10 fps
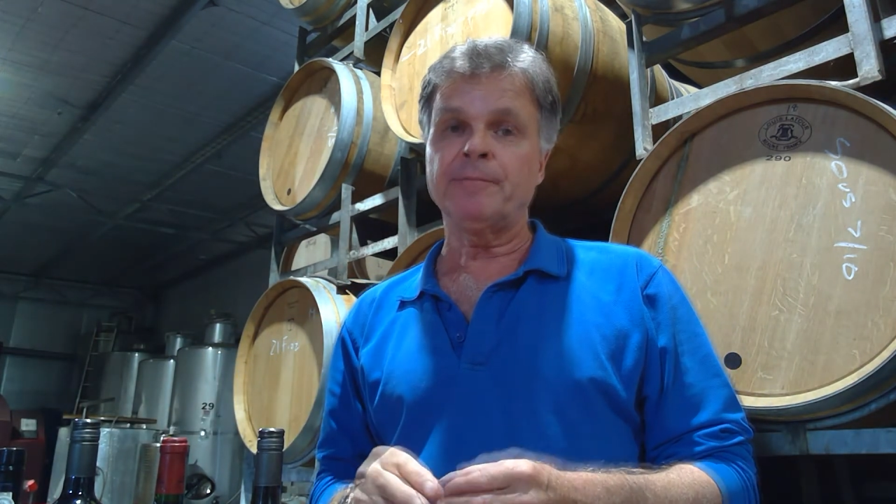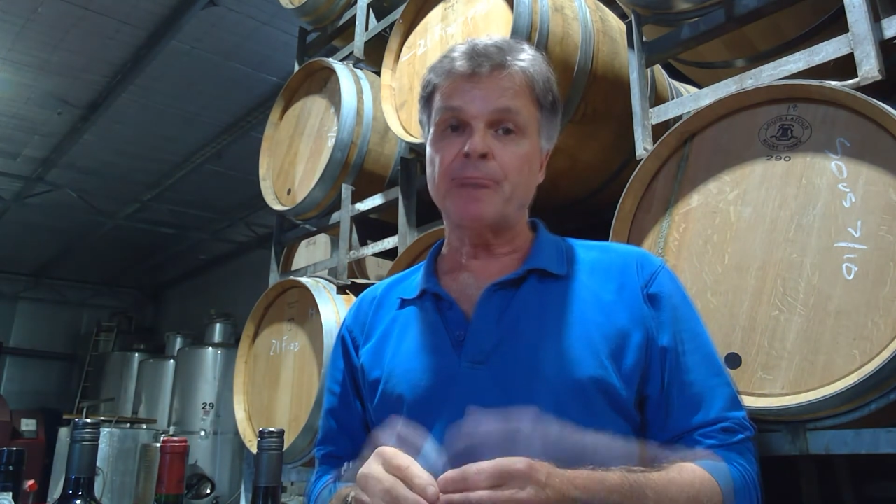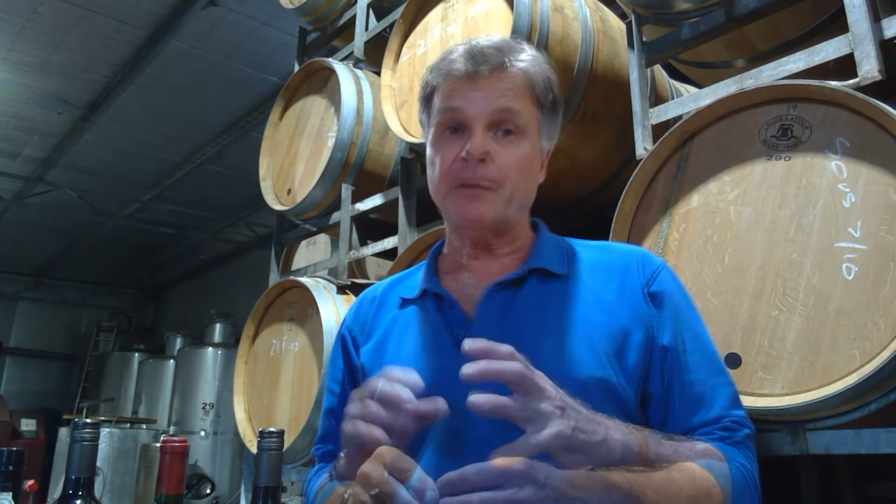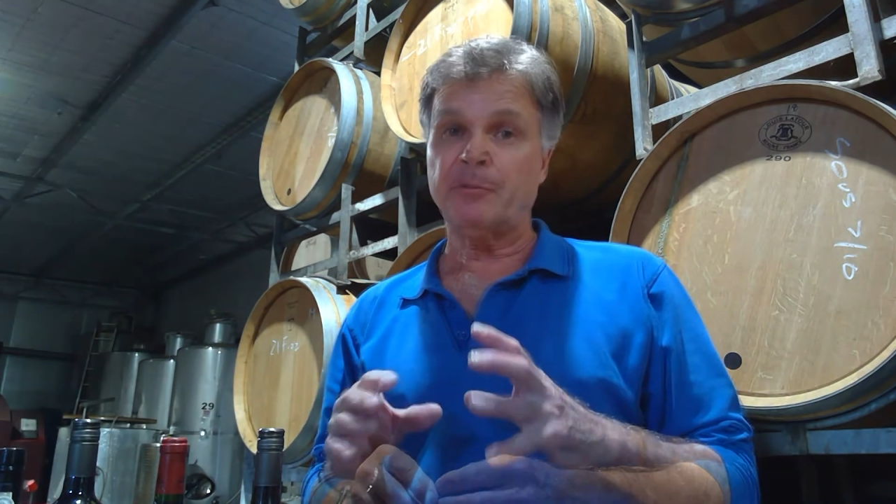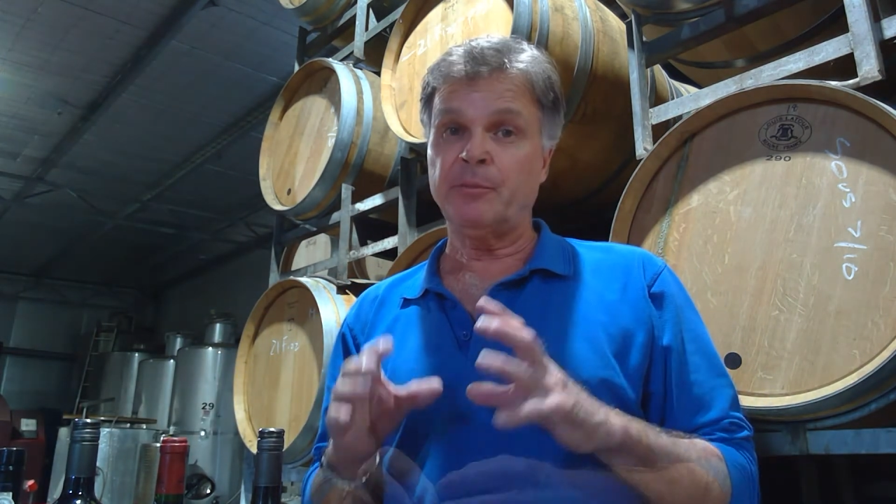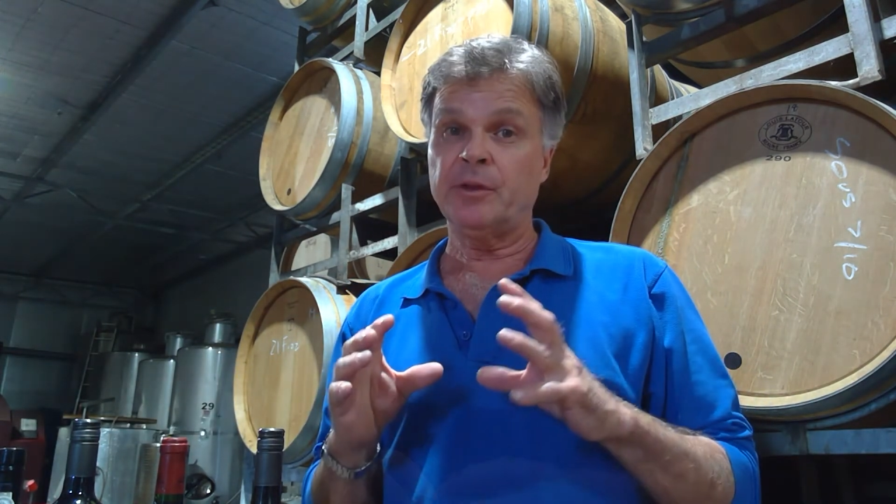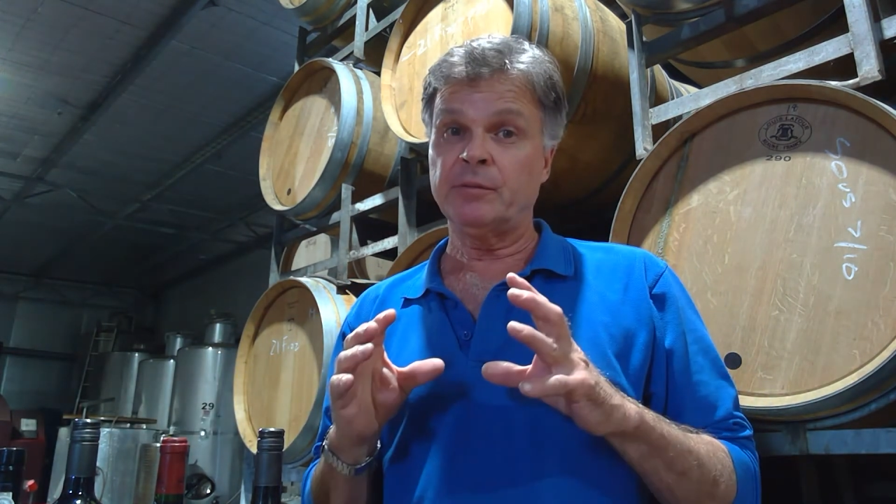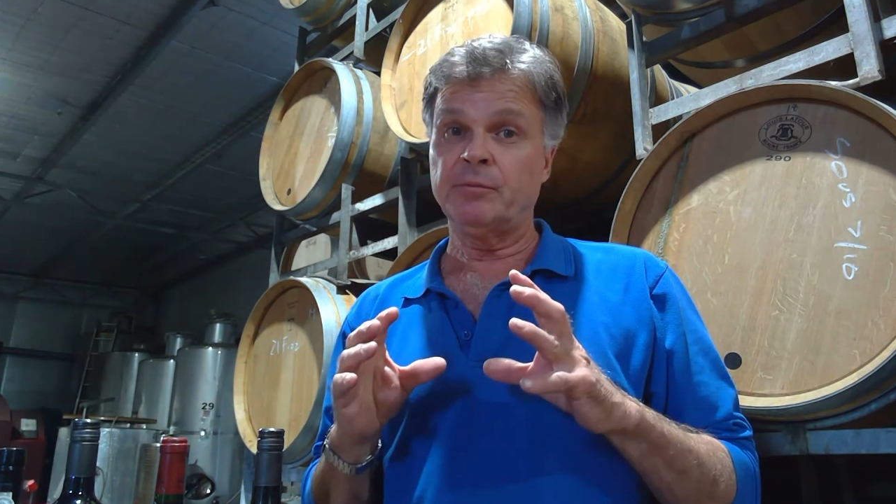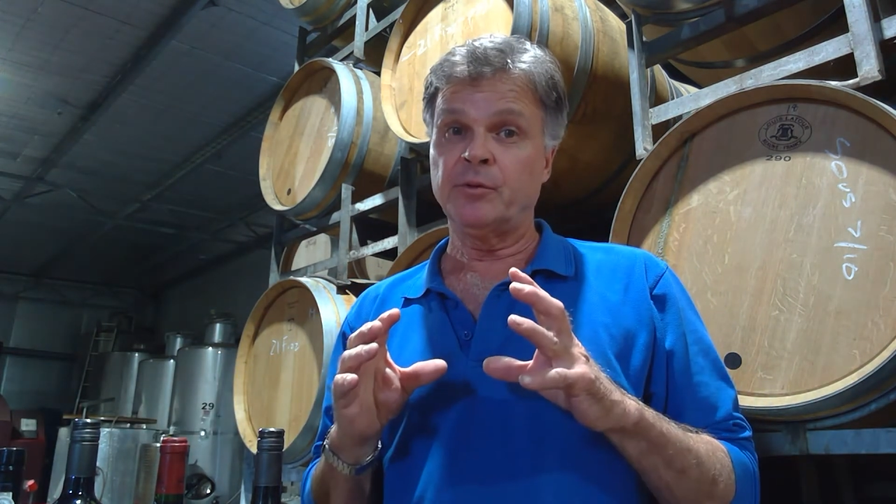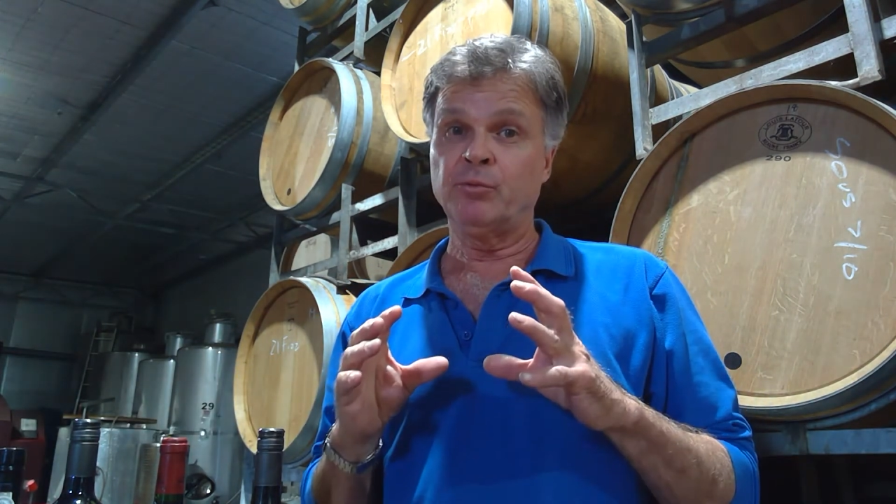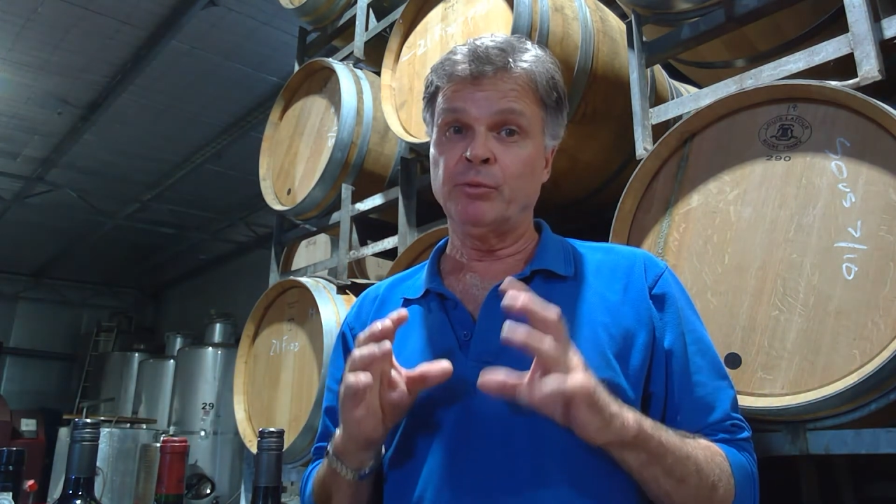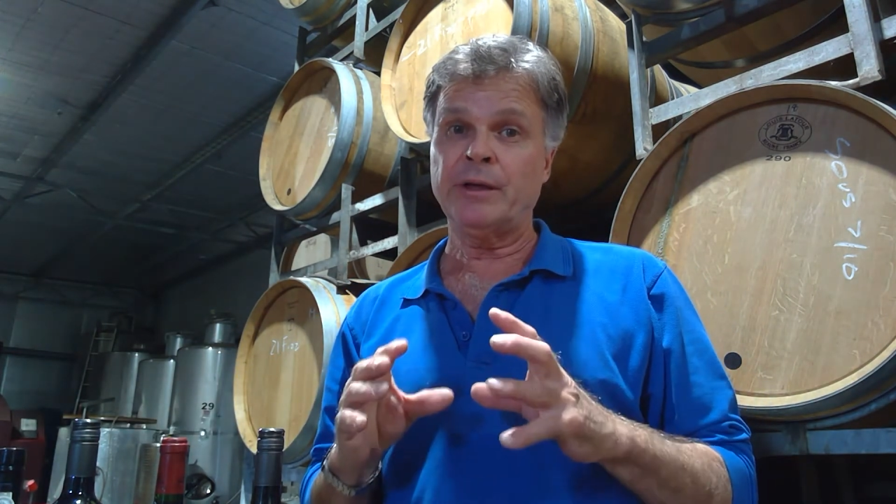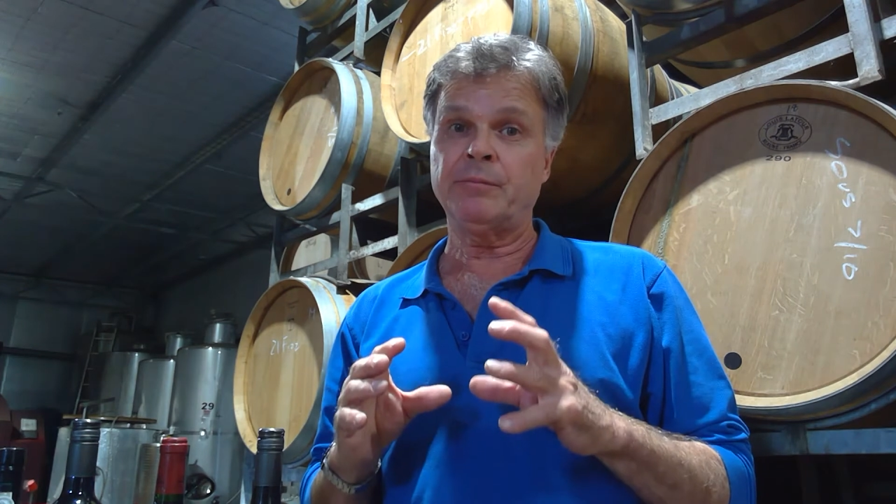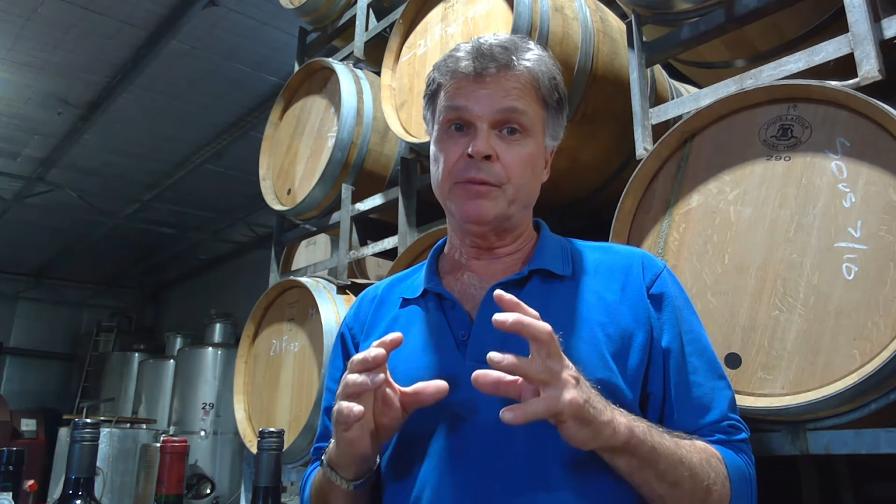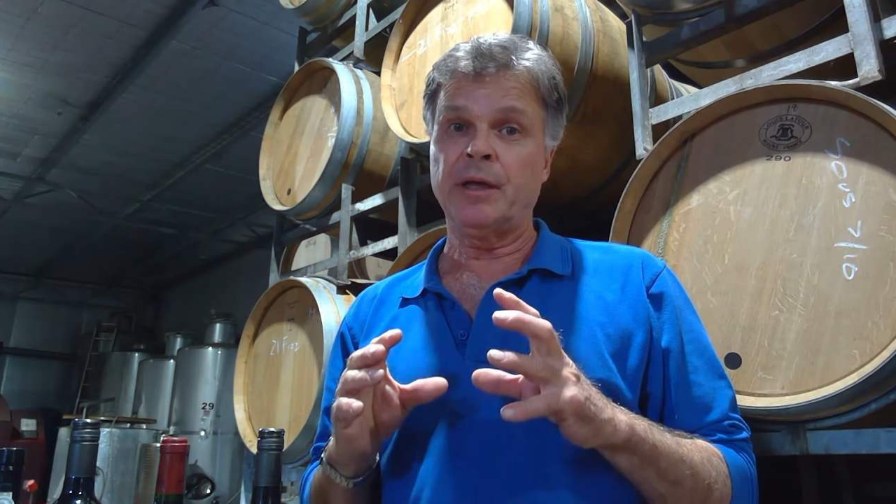apart from the red